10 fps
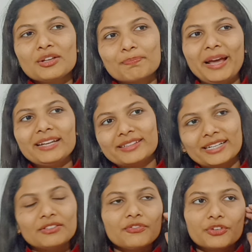Back
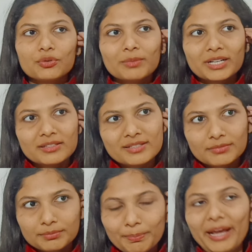then, few
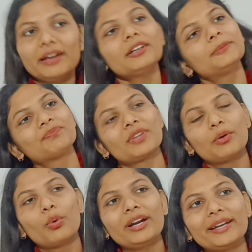months back,
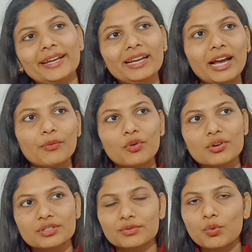one day I
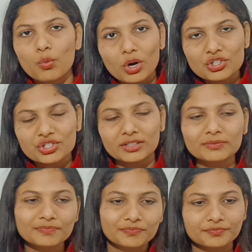was
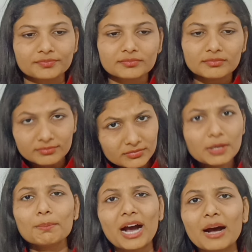watching
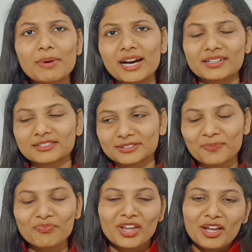Mahabharata.
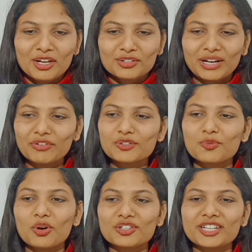I was
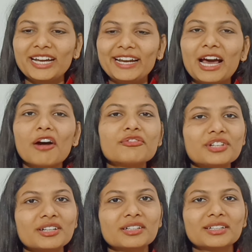watching, and
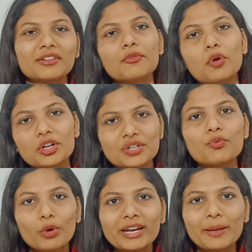after
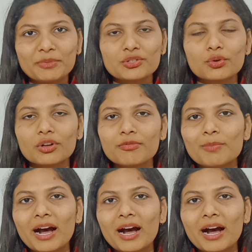watching one episode of